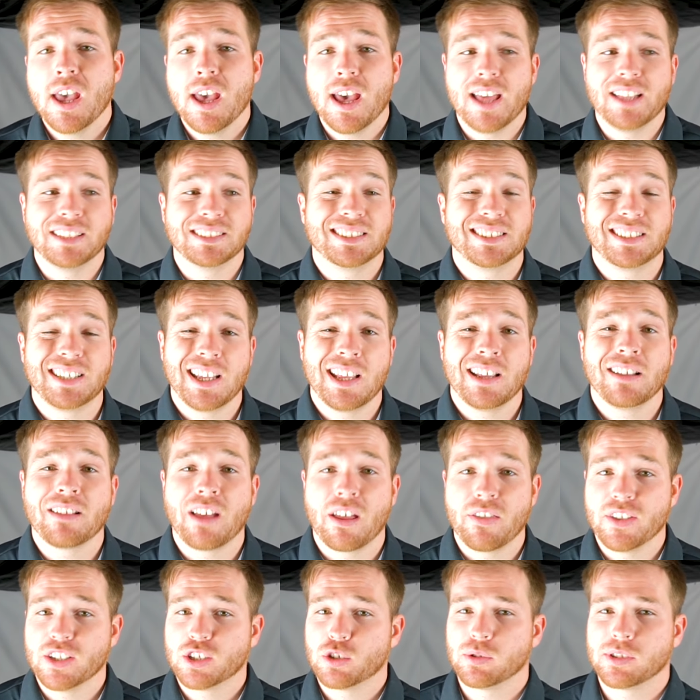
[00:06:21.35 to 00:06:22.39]
and seeing
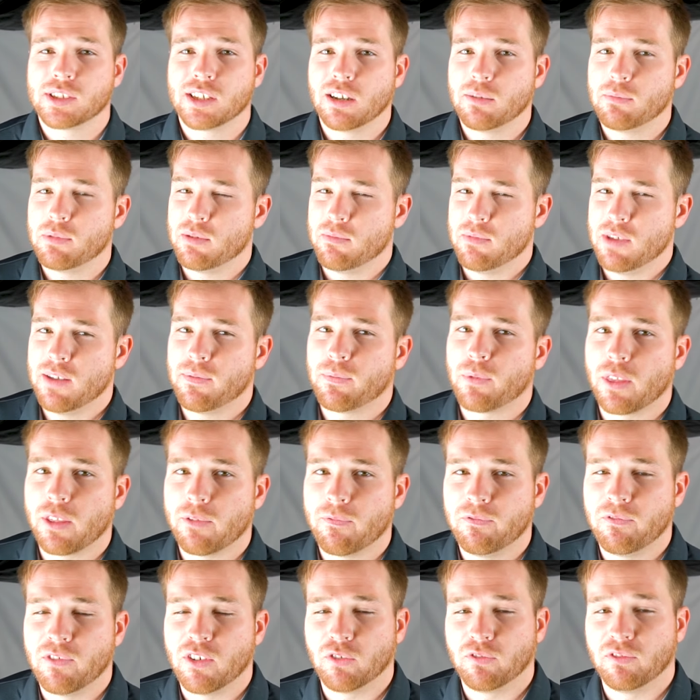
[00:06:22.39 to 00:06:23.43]
that this was going to be me for the
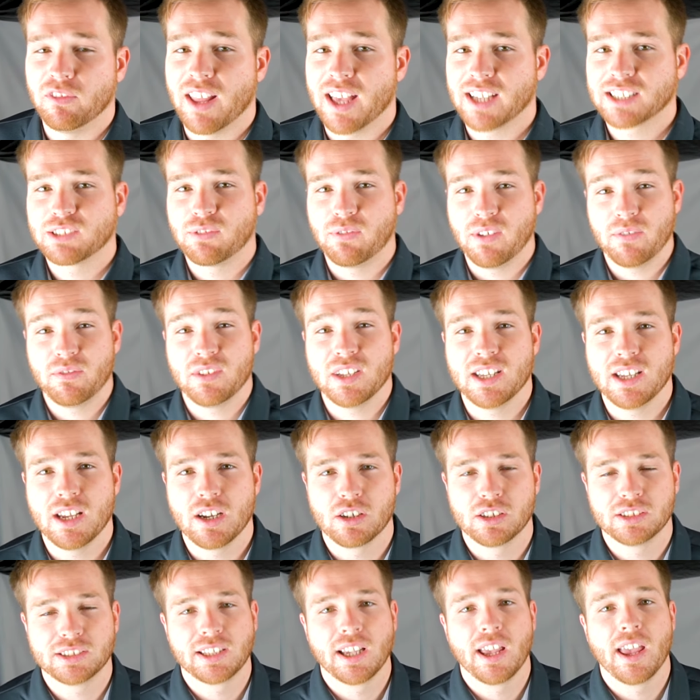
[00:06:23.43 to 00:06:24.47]
f- next 50
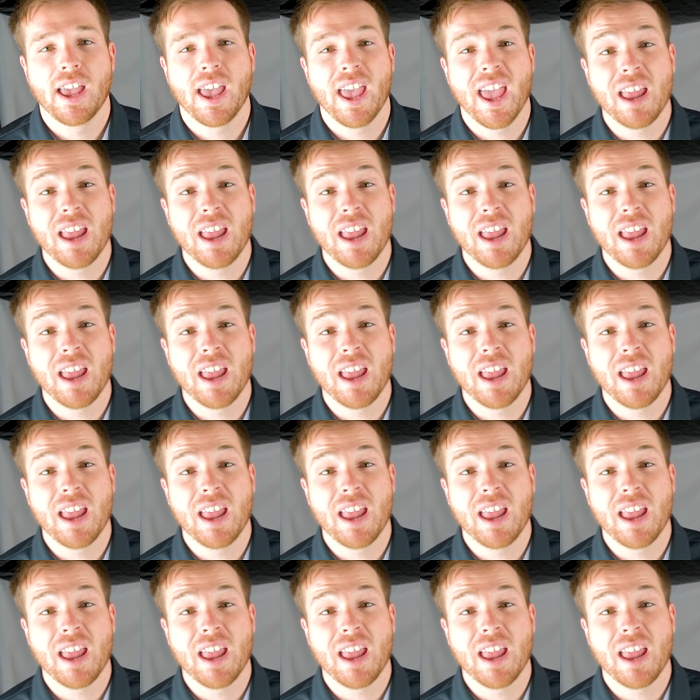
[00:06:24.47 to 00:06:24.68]
years.